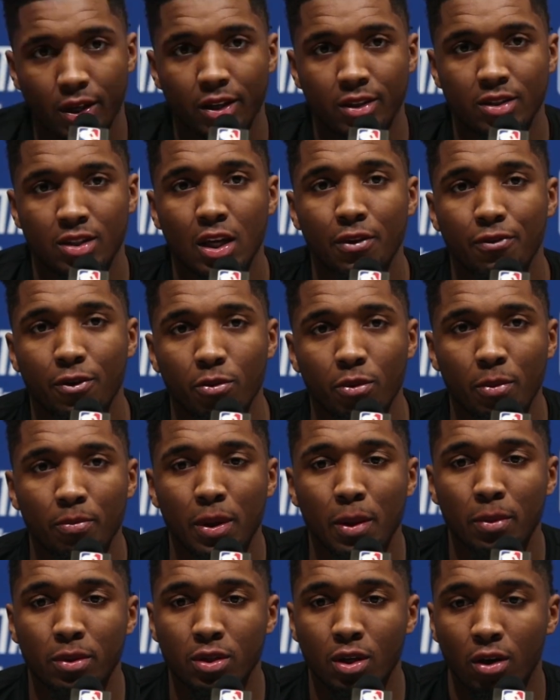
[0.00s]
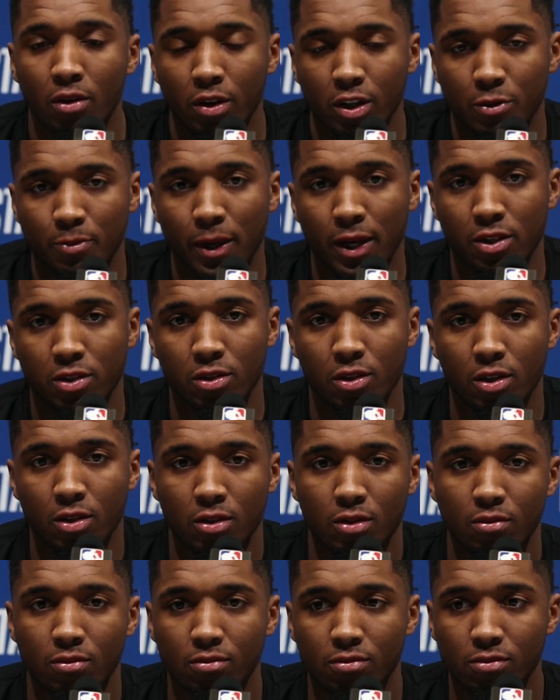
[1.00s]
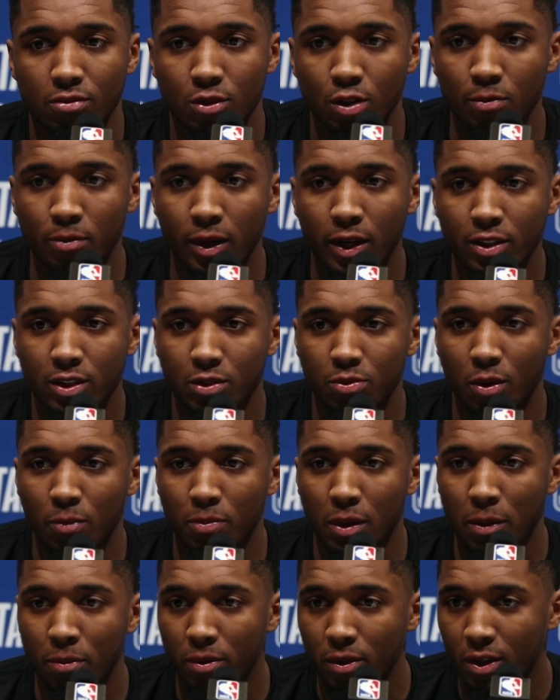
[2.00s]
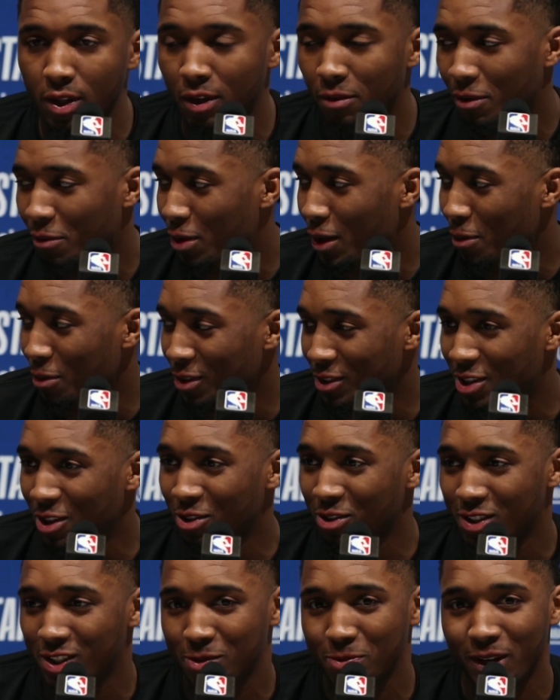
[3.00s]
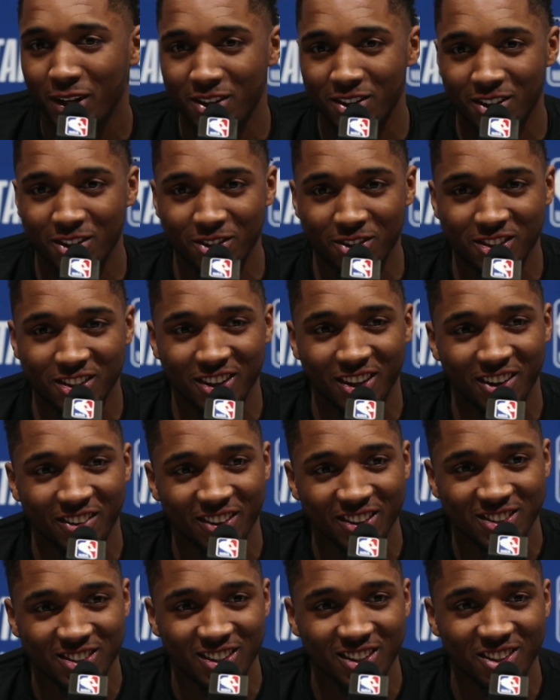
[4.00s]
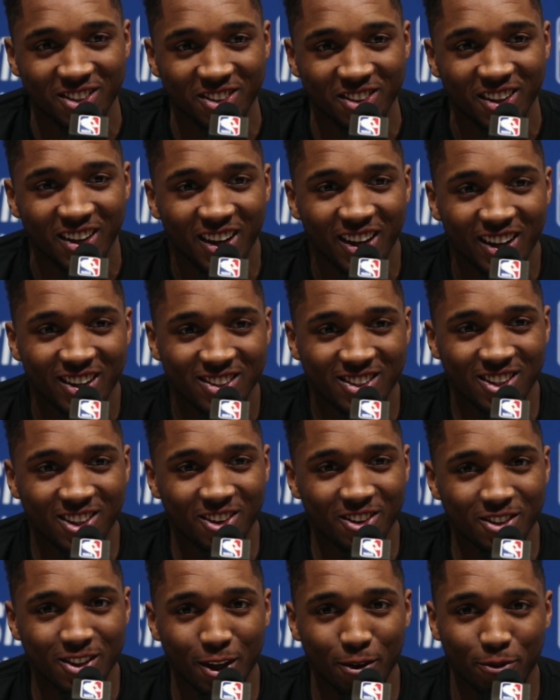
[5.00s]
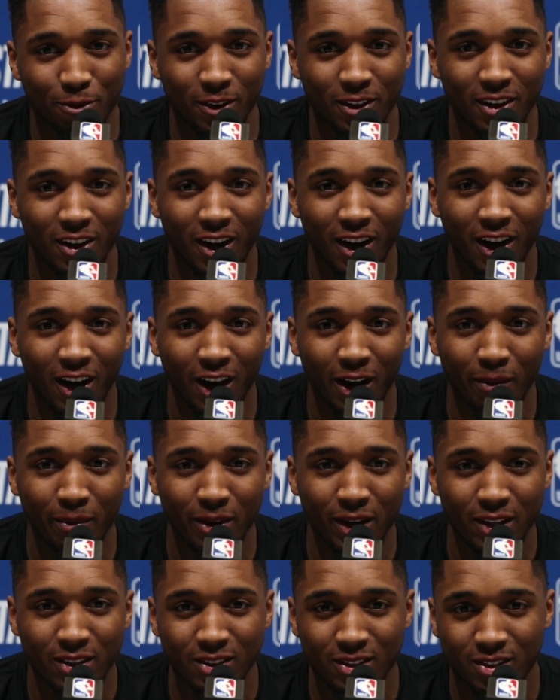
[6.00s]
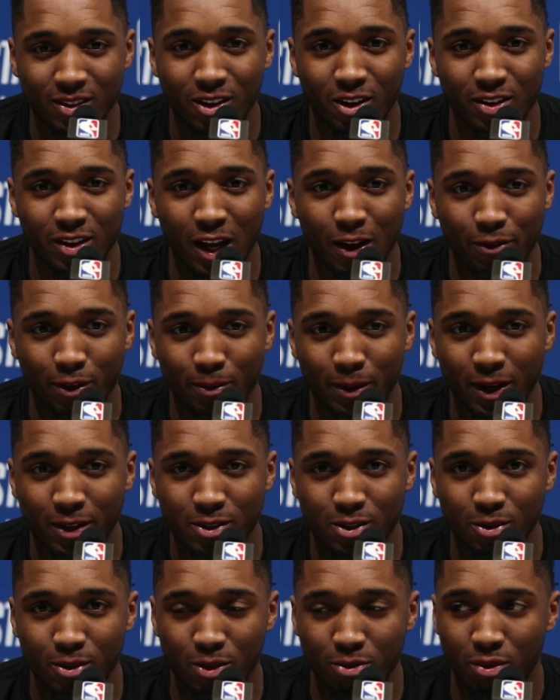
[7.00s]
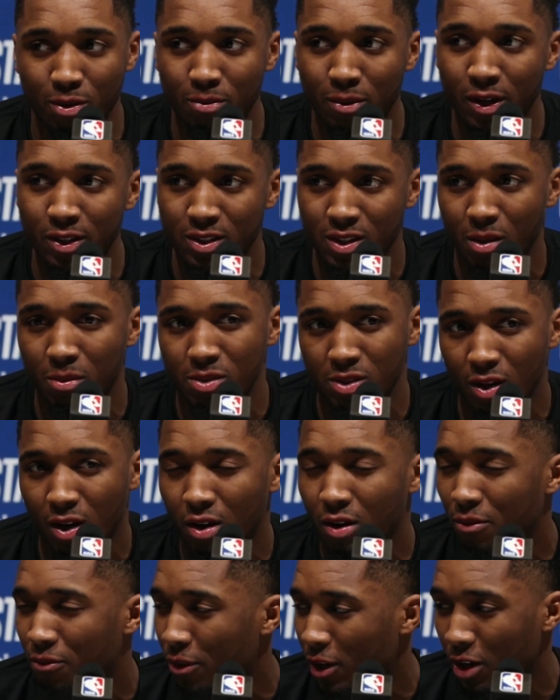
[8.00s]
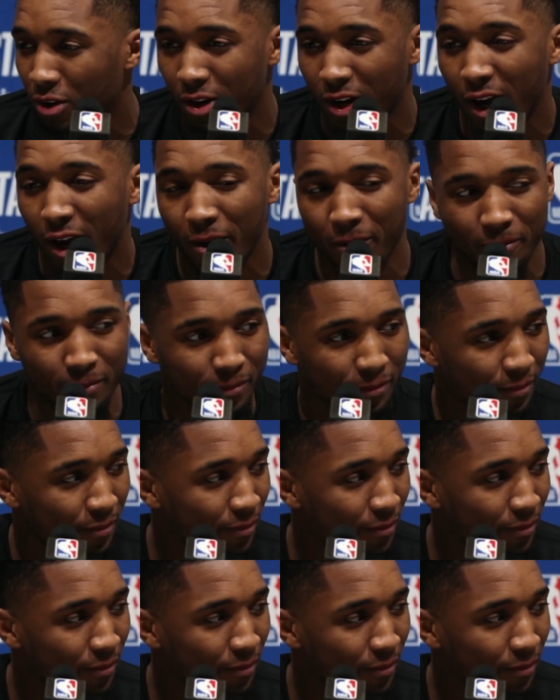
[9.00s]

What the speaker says: It's different when people don't expect you to do much, when people do expect you to do something. It's a little different. And I learned that for about 2 or 3 months. I'm starting to figure it out.